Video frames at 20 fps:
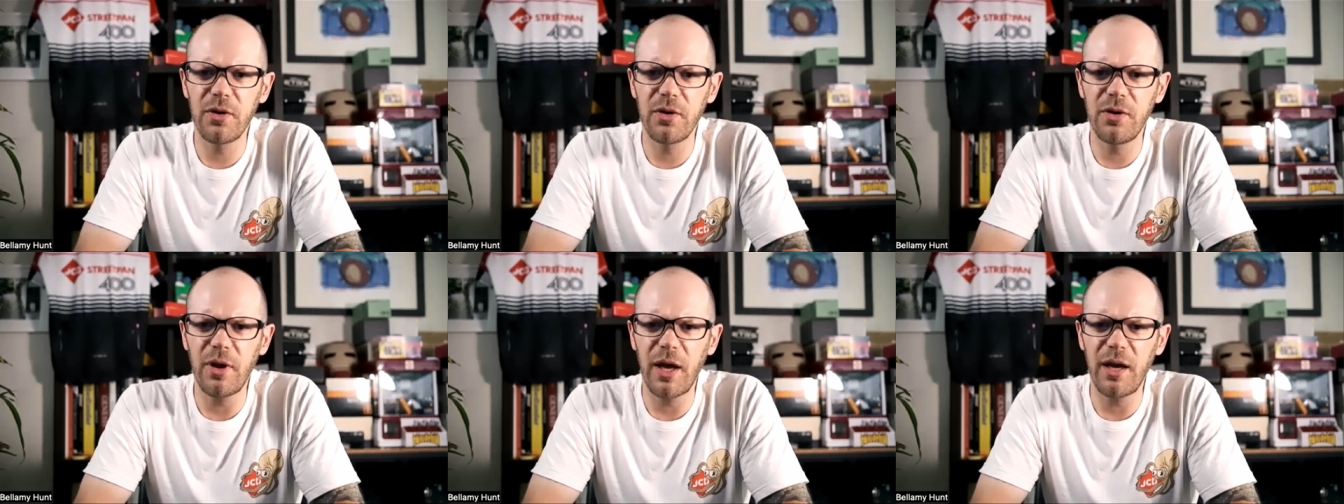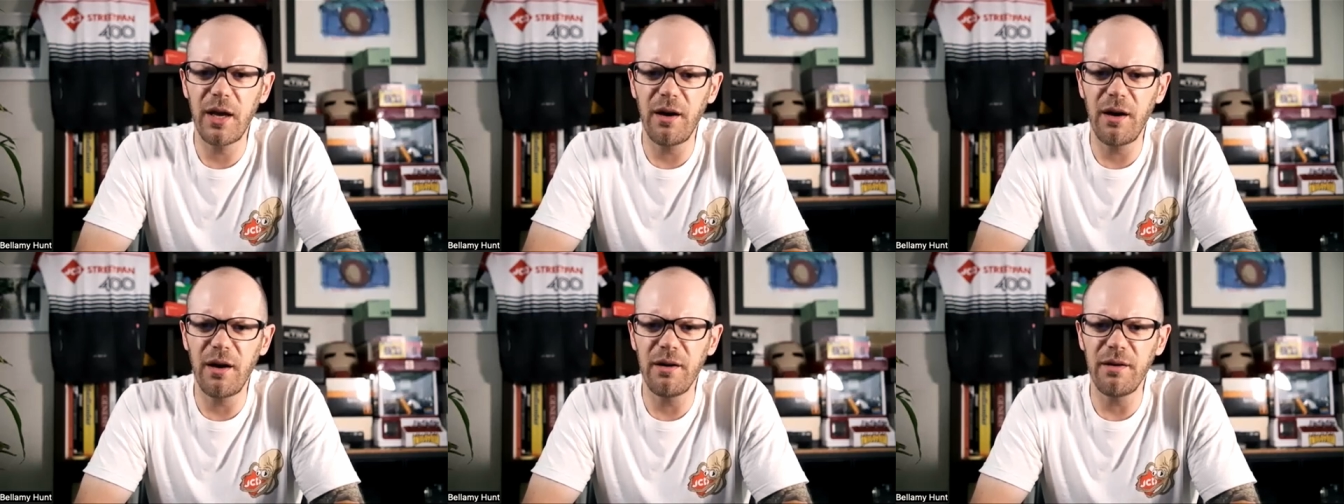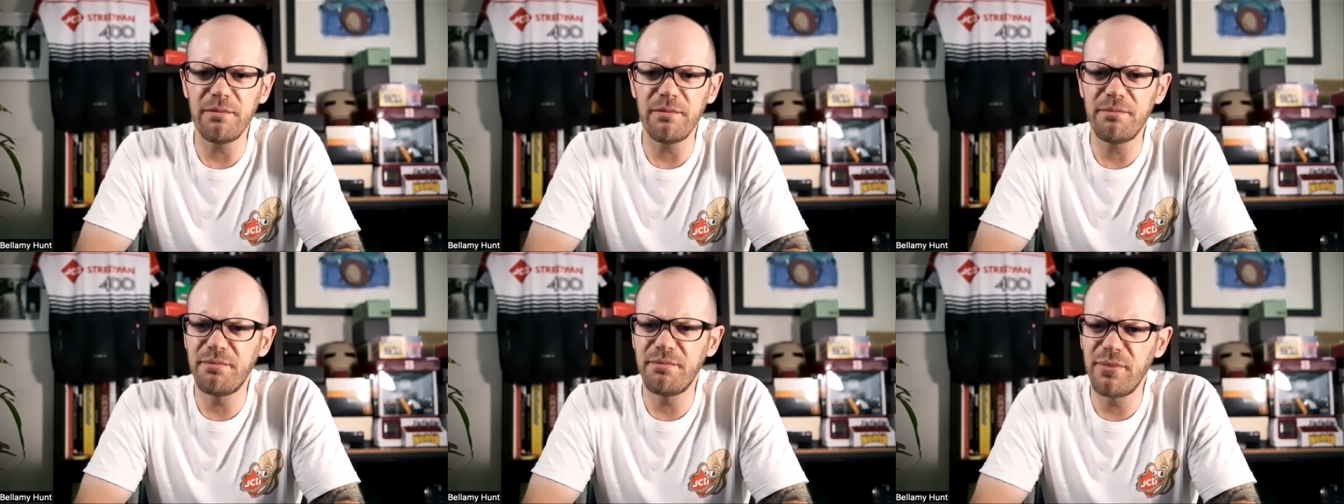they
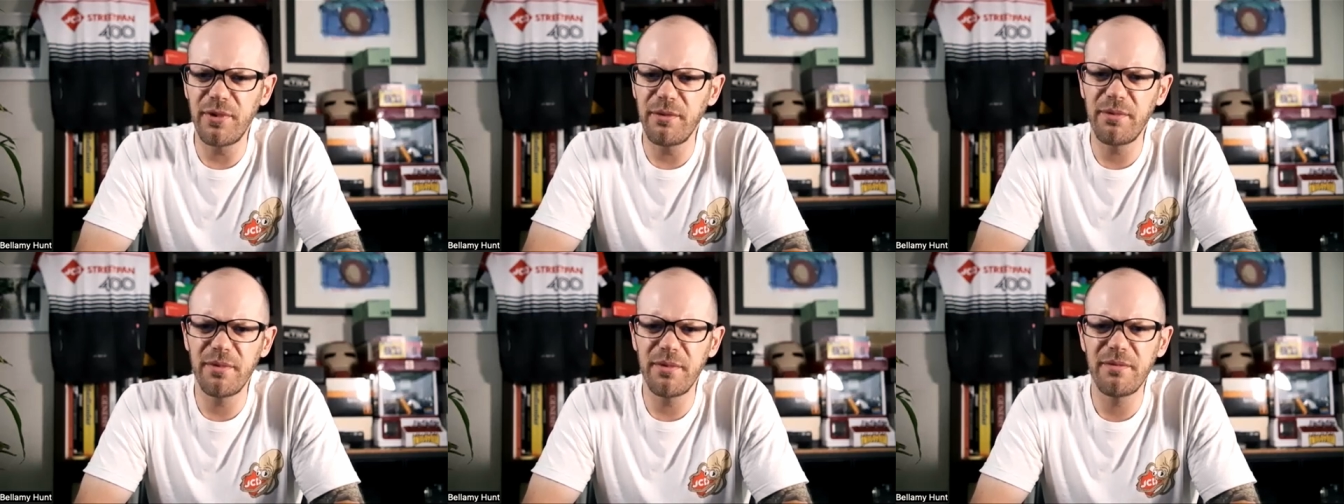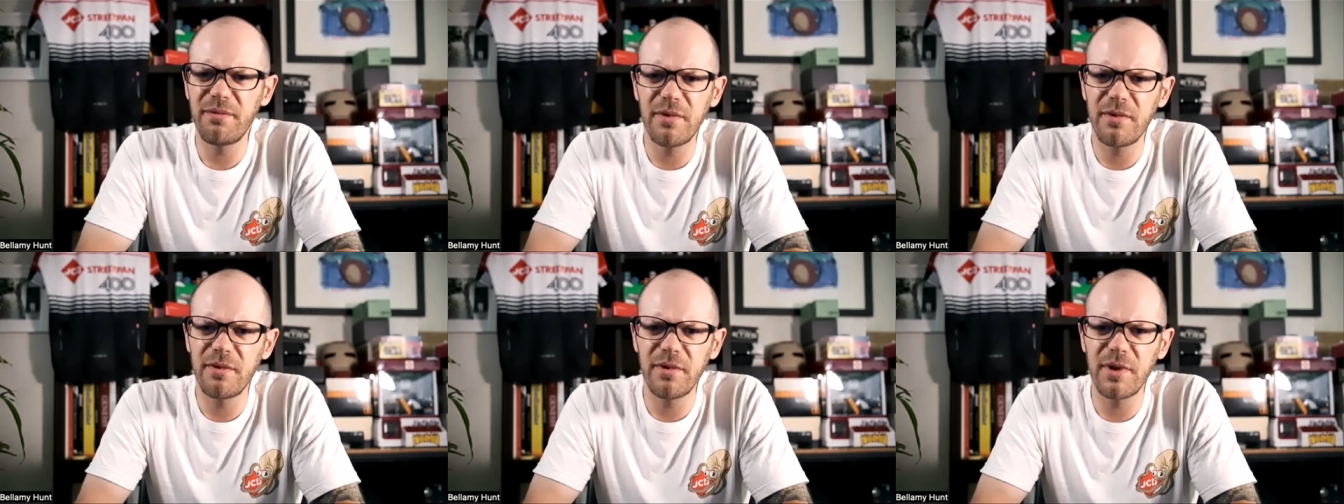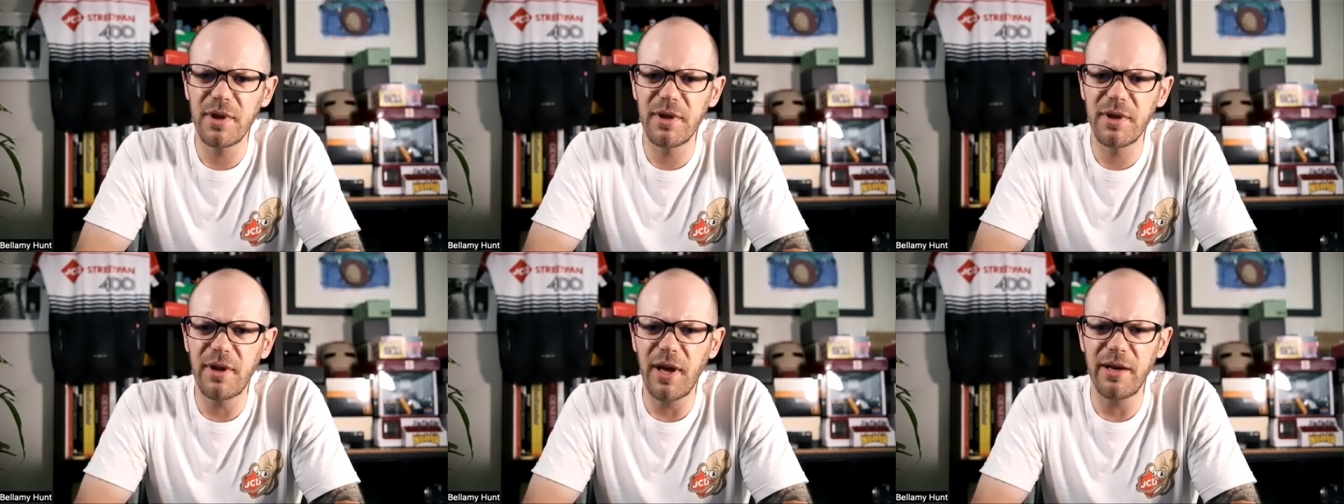are,
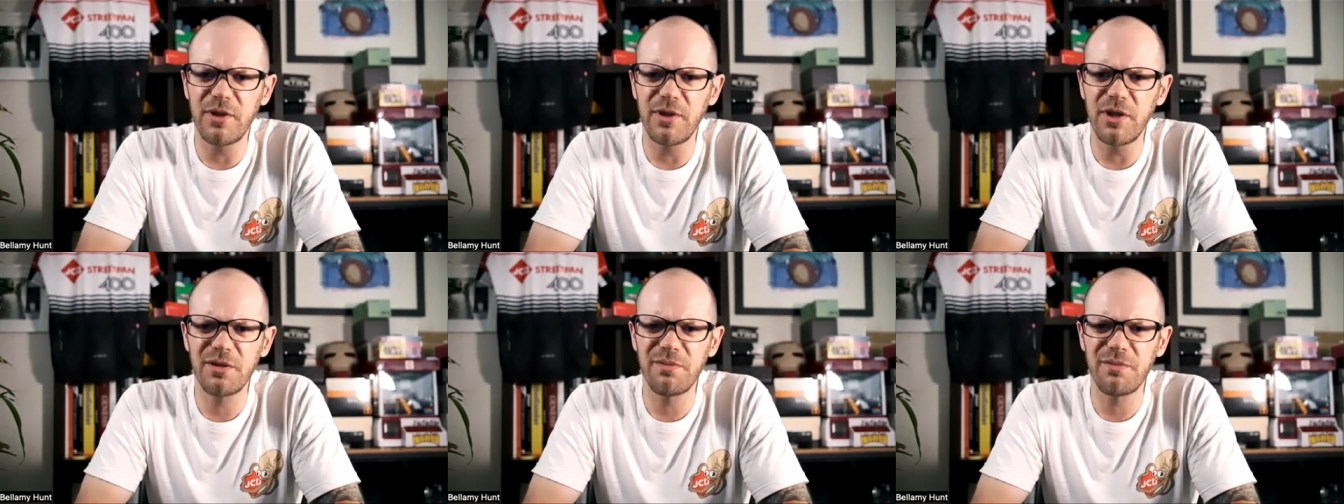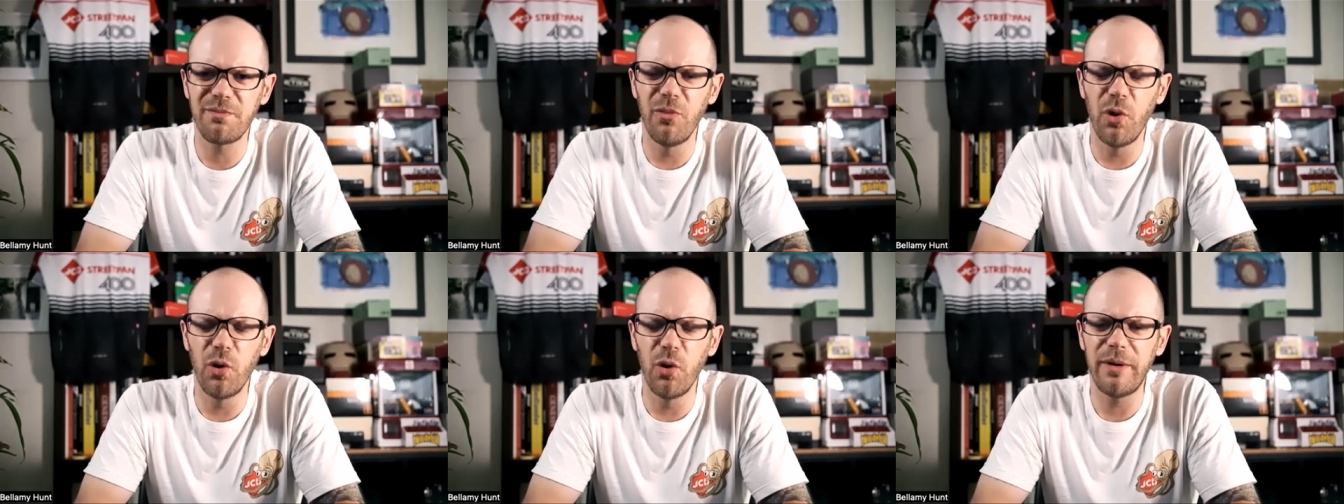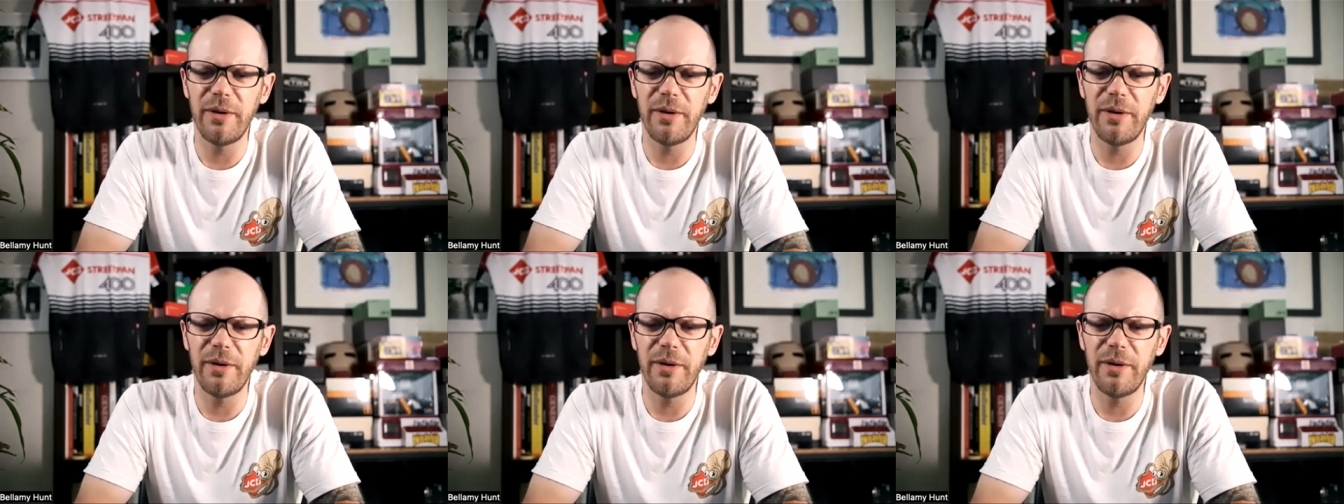they're just more